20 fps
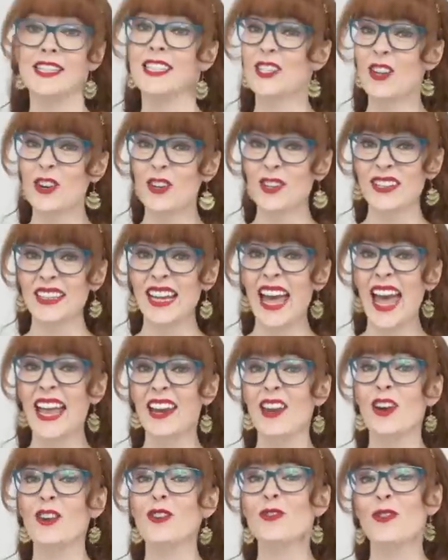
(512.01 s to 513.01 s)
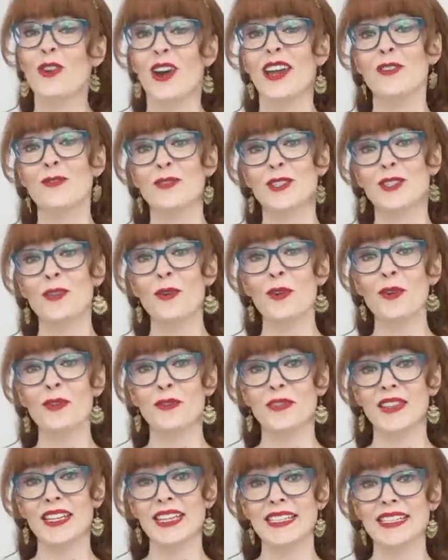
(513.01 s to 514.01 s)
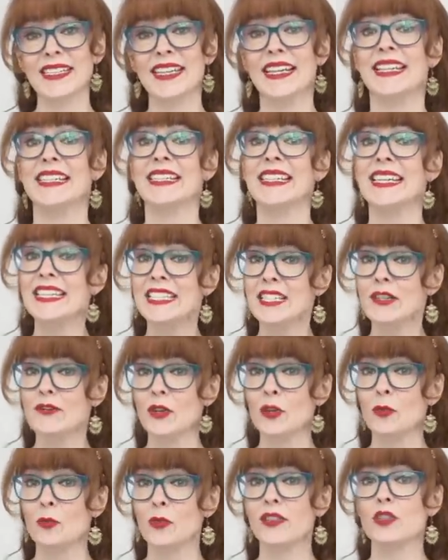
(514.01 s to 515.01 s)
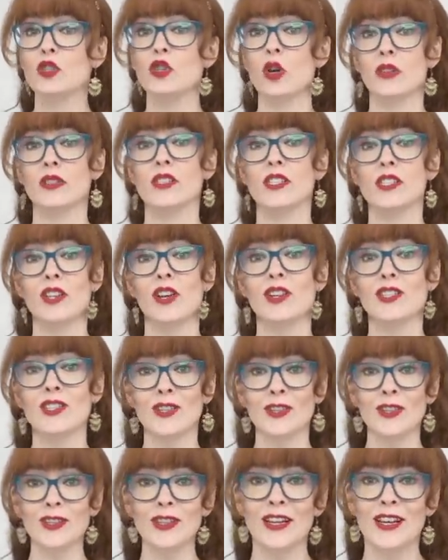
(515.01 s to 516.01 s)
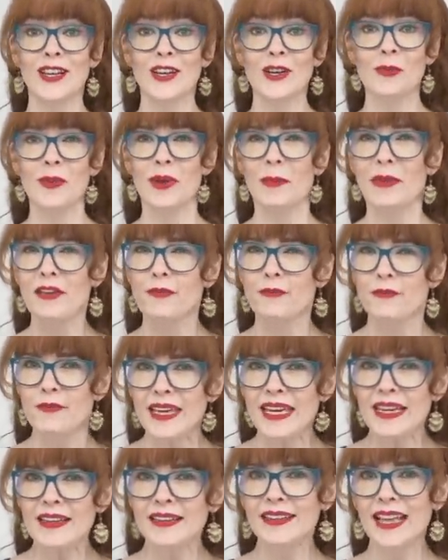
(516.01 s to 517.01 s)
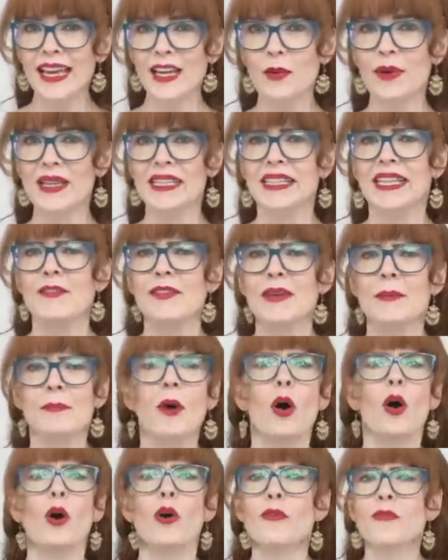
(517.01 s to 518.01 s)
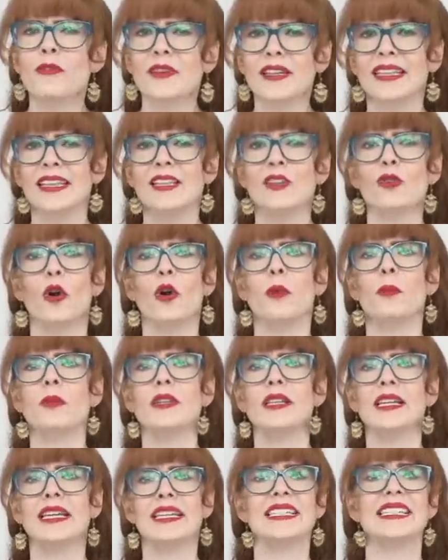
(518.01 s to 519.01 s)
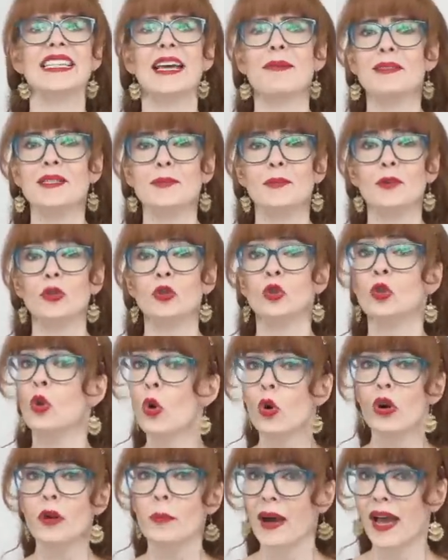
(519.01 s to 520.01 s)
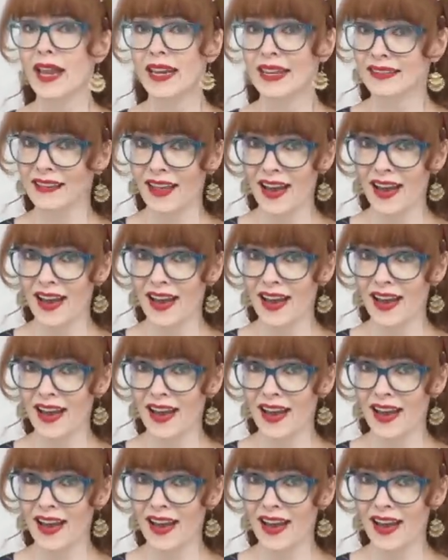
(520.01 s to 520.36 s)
Snowden had a great retort for this in his interview with John Stossel. We may feel like we're living perfectly normal, acceptable, law-abiding